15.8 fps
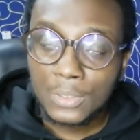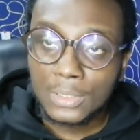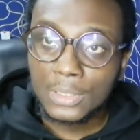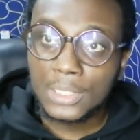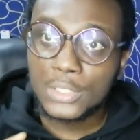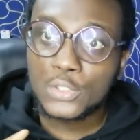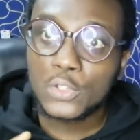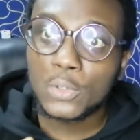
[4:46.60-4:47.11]

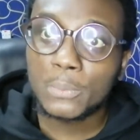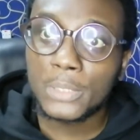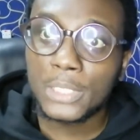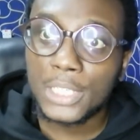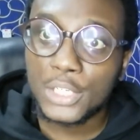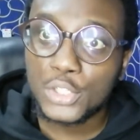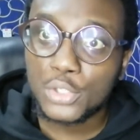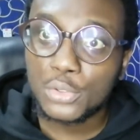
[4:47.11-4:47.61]
This
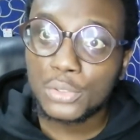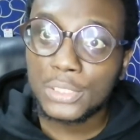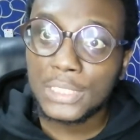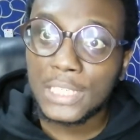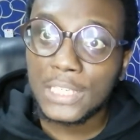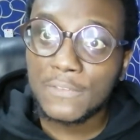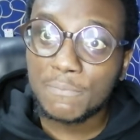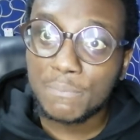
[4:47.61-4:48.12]
communication
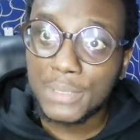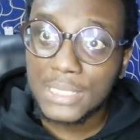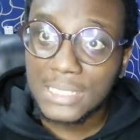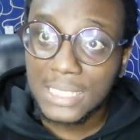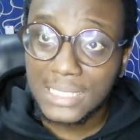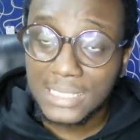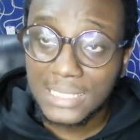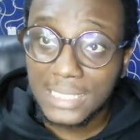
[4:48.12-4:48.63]
gave
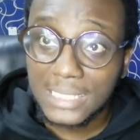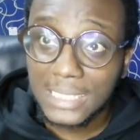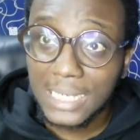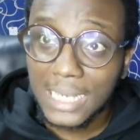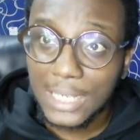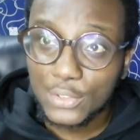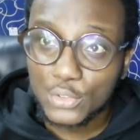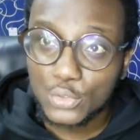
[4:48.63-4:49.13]
business
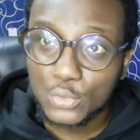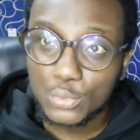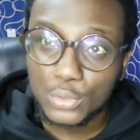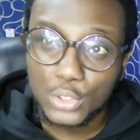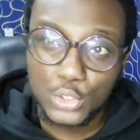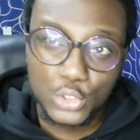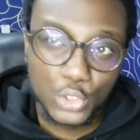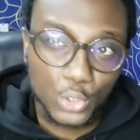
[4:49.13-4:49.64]
data as to
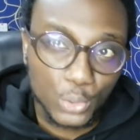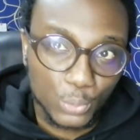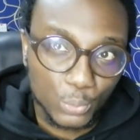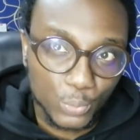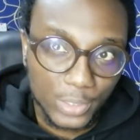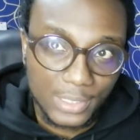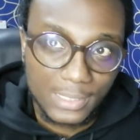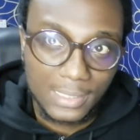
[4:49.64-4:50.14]
the churn
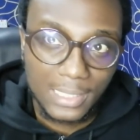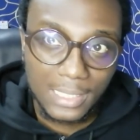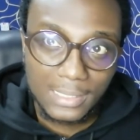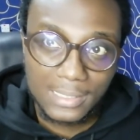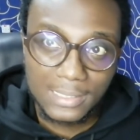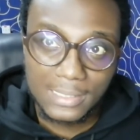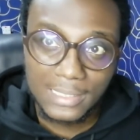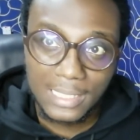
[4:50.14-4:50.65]
rate
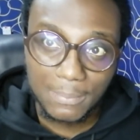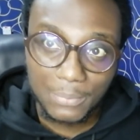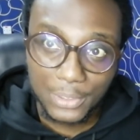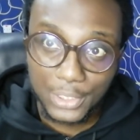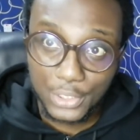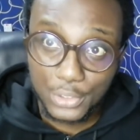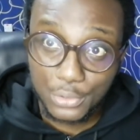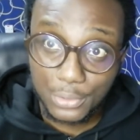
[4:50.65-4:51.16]
that the
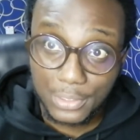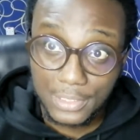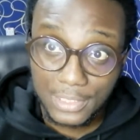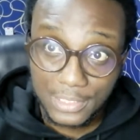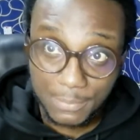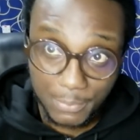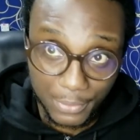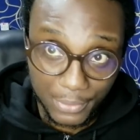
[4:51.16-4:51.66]
application is
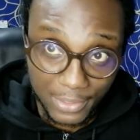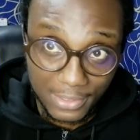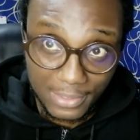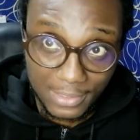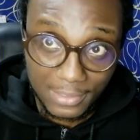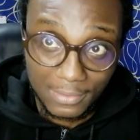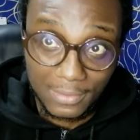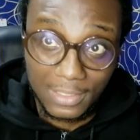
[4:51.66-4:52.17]

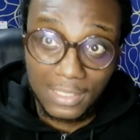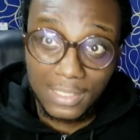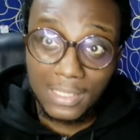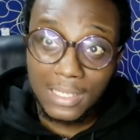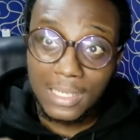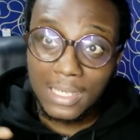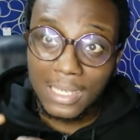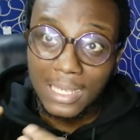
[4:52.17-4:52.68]
experiencing,
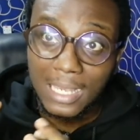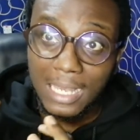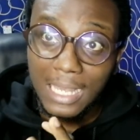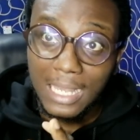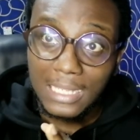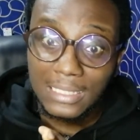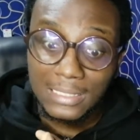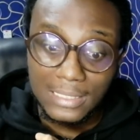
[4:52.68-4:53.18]

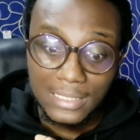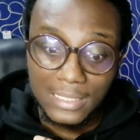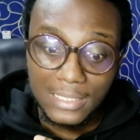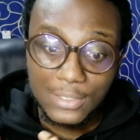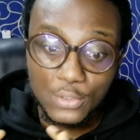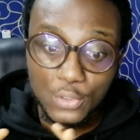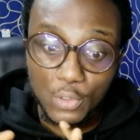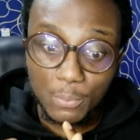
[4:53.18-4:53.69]
and
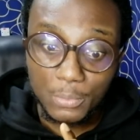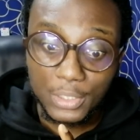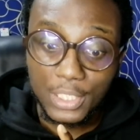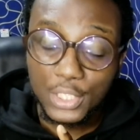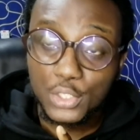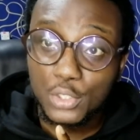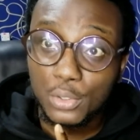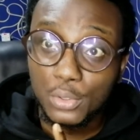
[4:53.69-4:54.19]
this
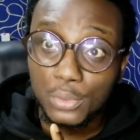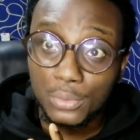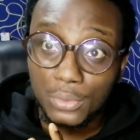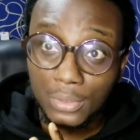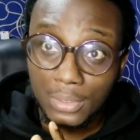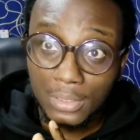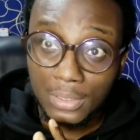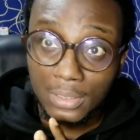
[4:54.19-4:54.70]
communication
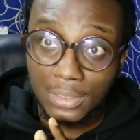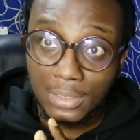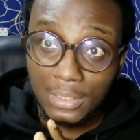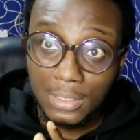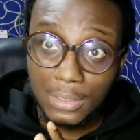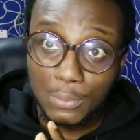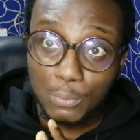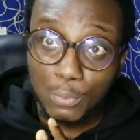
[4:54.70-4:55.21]

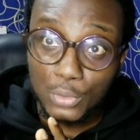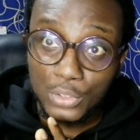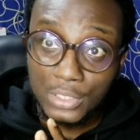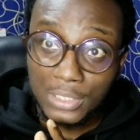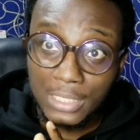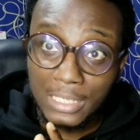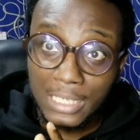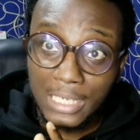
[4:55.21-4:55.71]

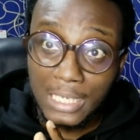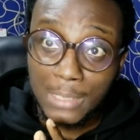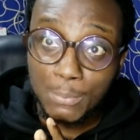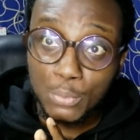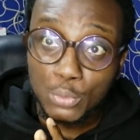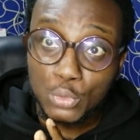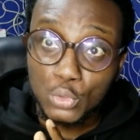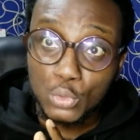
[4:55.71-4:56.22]
was
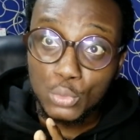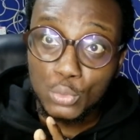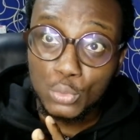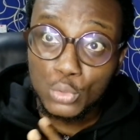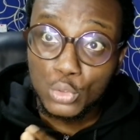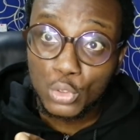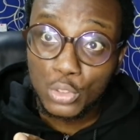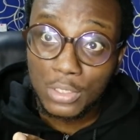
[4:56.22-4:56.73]
able to
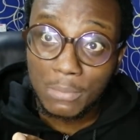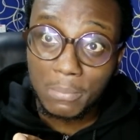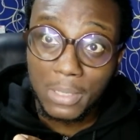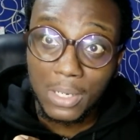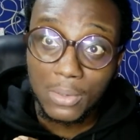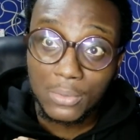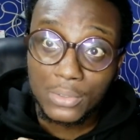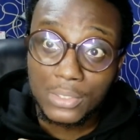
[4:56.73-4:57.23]
talk
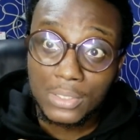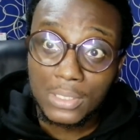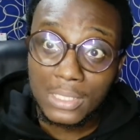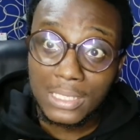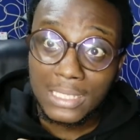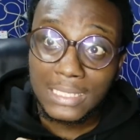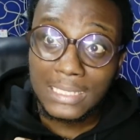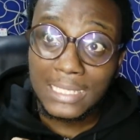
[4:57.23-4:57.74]
about
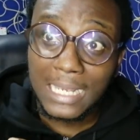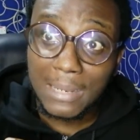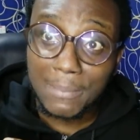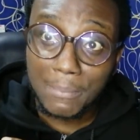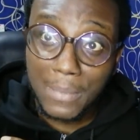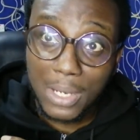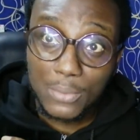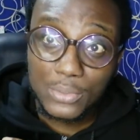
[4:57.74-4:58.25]
the
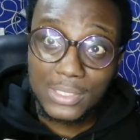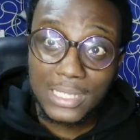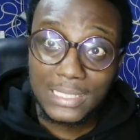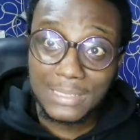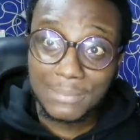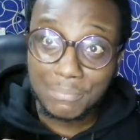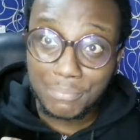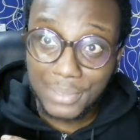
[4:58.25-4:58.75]
amount
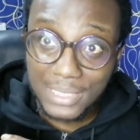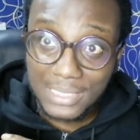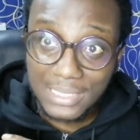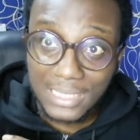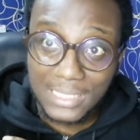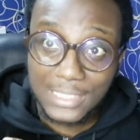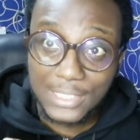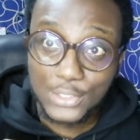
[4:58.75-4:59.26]
that the
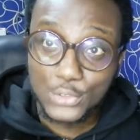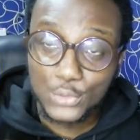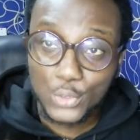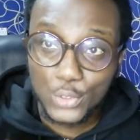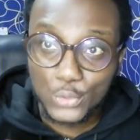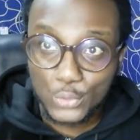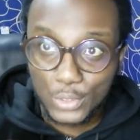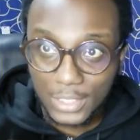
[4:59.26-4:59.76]
business is
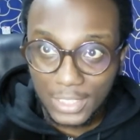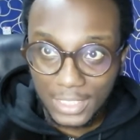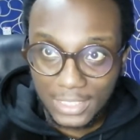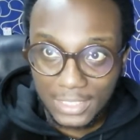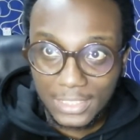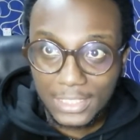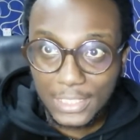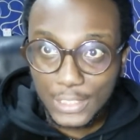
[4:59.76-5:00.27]
going to
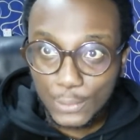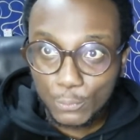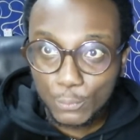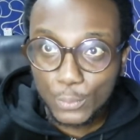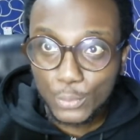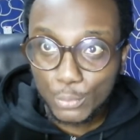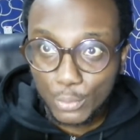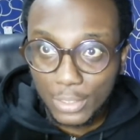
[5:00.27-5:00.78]
gain if
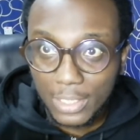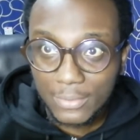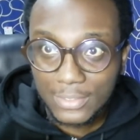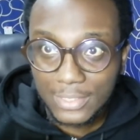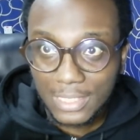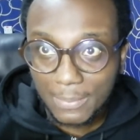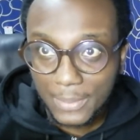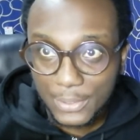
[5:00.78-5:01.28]
we roll out
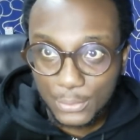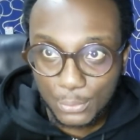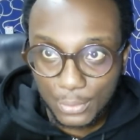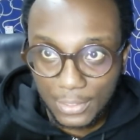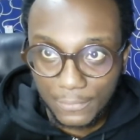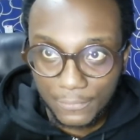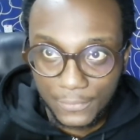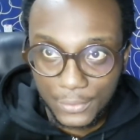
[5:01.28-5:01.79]
that
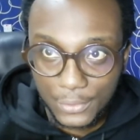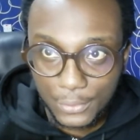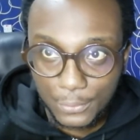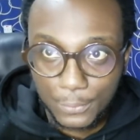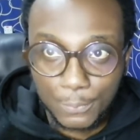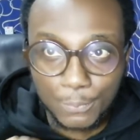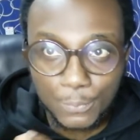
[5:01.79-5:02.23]
particular feature.